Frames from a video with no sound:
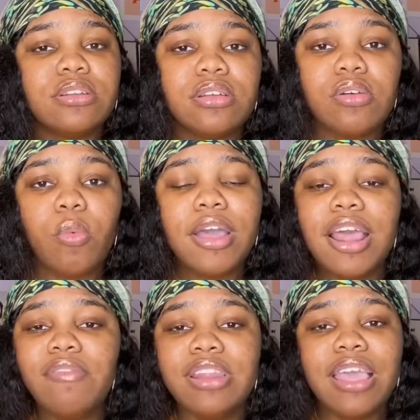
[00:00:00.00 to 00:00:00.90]

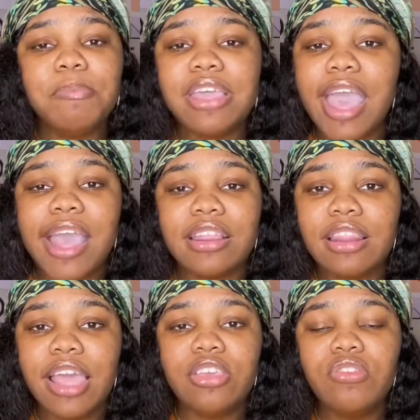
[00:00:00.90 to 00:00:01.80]
whatever they be acting
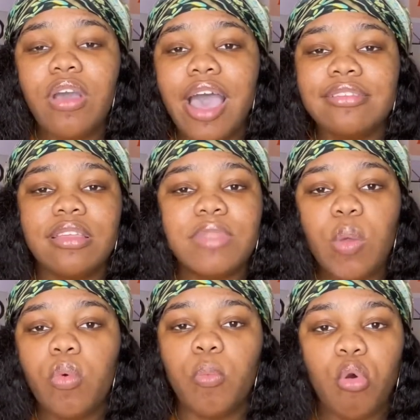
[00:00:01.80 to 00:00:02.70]
like. You know how some day
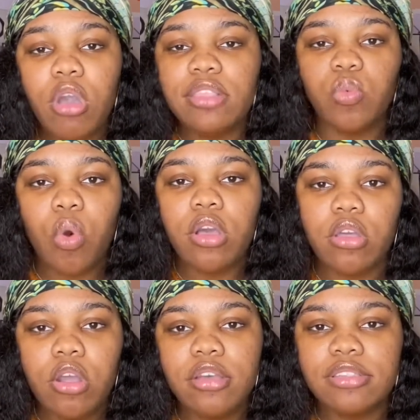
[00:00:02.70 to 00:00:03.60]
boys want
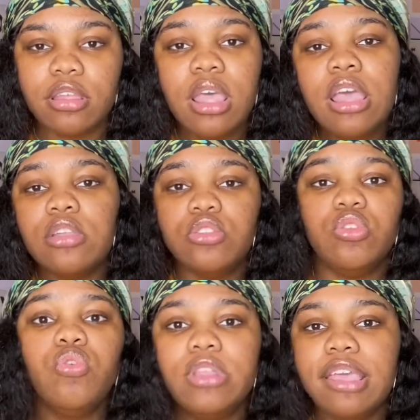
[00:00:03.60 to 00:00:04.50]
girls to
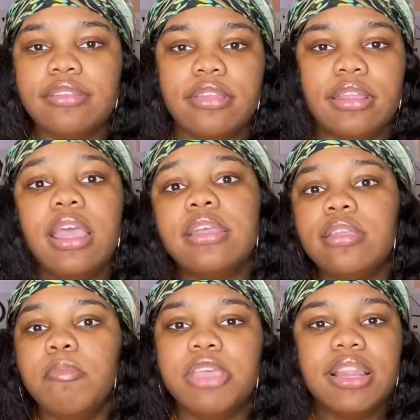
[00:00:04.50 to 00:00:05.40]
do this and
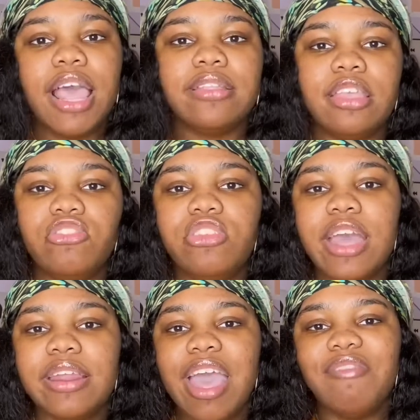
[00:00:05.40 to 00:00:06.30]
to be like this. She
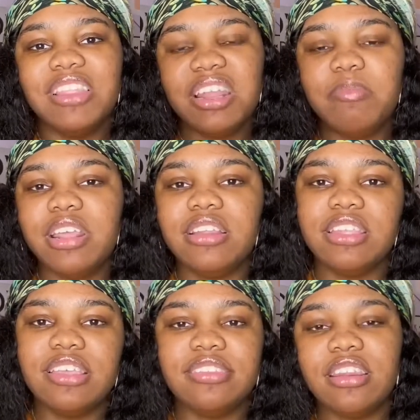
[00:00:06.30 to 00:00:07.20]
got to have a little bit of
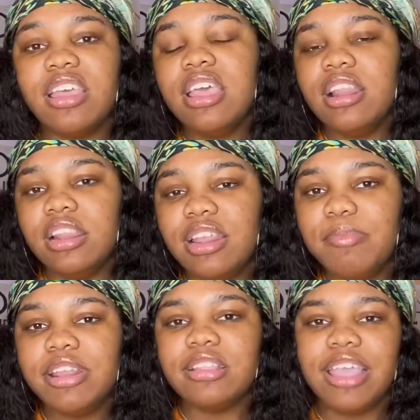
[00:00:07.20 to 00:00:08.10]
this and a little
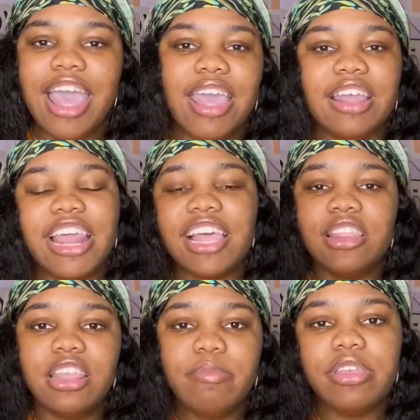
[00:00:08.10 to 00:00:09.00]
bit of that and like a
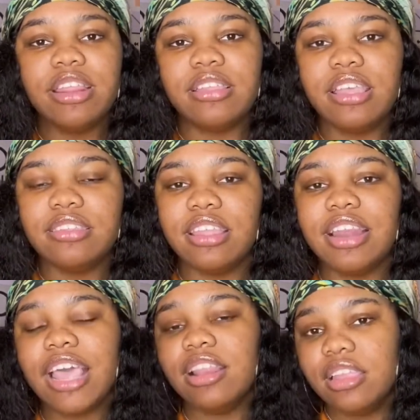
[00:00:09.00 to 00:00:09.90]
little bit of this and
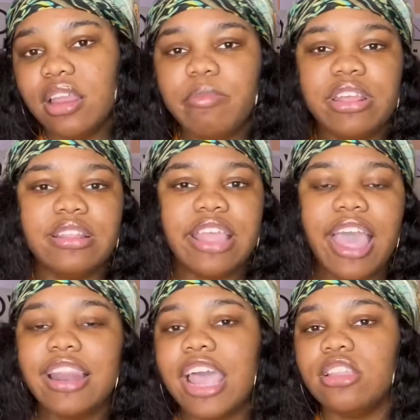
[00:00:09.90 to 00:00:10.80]
like a little bit of
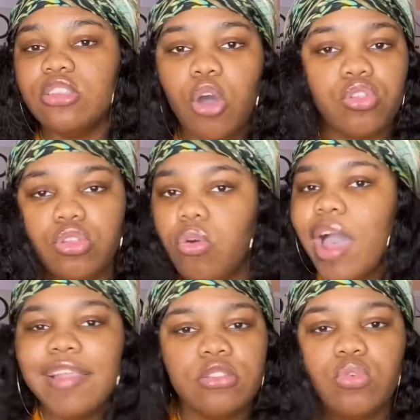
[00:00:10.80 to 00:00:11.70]
that. Like, no, you don't
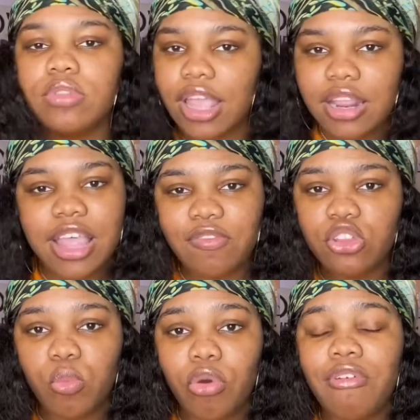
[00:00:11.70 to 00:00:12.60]
have to do none of that for
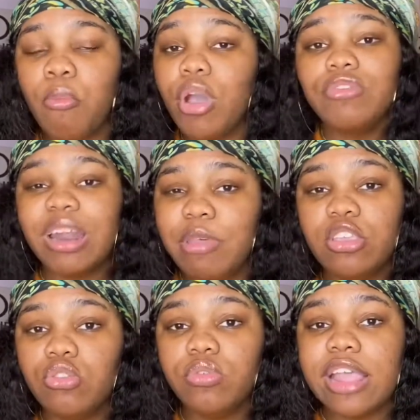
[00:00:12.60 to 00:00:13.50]
no boy. If a boy trying to make
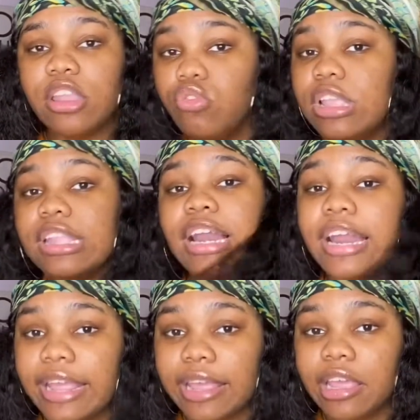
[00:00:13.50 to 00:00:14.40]
you do that, then you need to
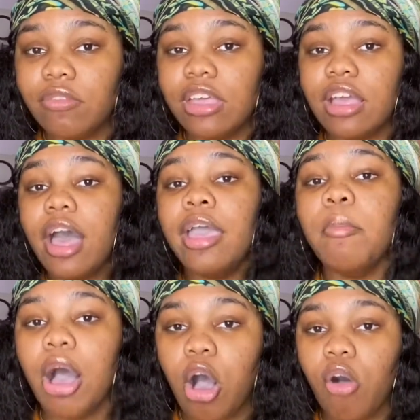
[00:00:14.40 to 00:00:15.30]
leave and cut
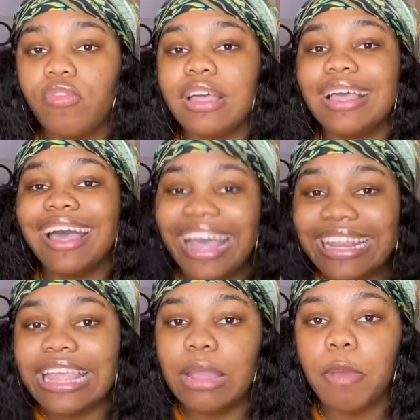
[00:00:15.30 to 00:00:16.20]
him off. Cut
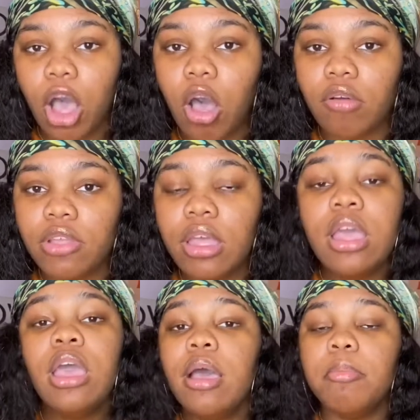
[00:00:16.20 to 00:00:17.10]
him off.
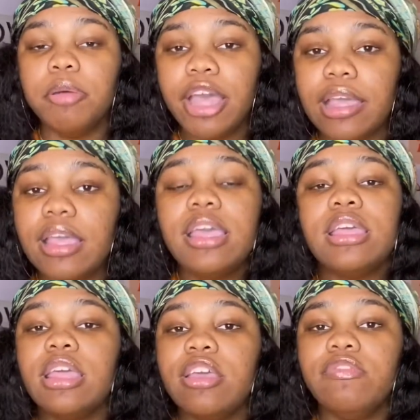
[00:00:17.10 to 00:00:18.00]
But
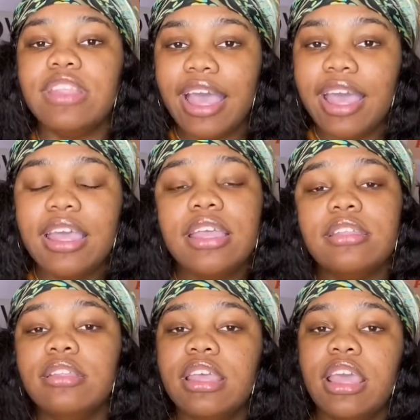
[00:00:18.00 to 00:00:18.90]
if not,
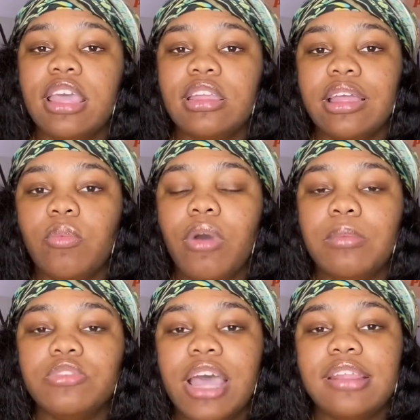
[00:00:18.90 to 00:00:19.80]
then what I'm
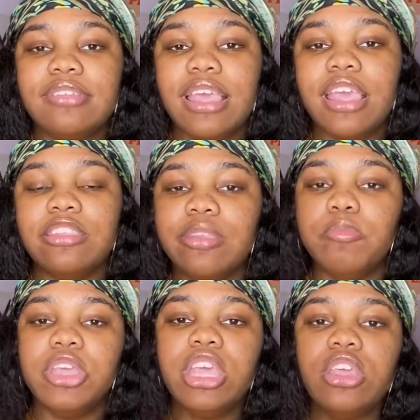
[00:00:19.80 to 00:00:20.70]
trying to say is to
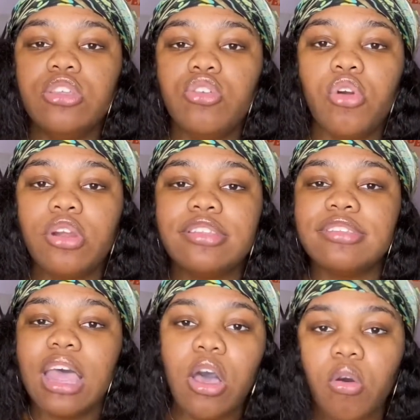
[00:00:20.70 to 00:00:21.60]
be
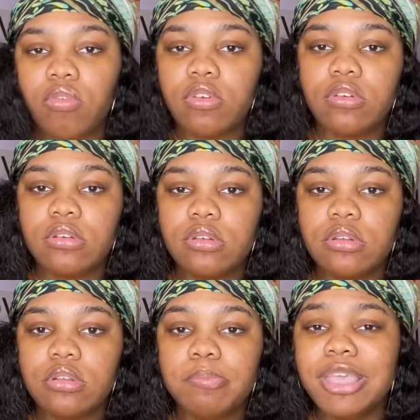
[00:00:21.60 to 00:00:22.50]
yourself.
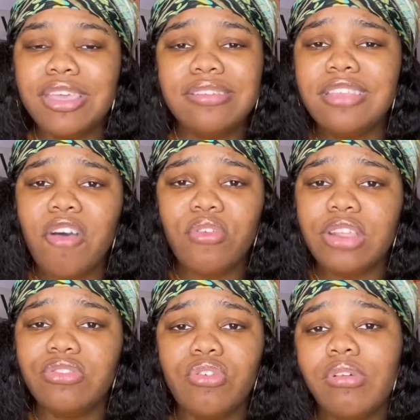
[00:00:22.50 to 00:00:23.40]
Be yourself.
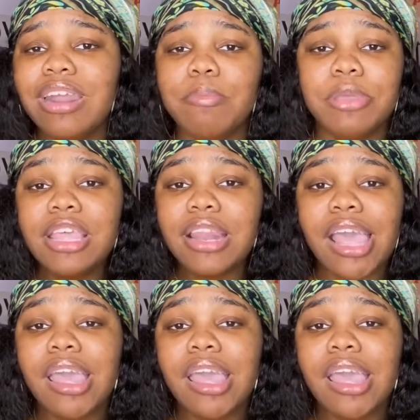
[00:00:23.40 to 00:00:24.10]
You don't got to be like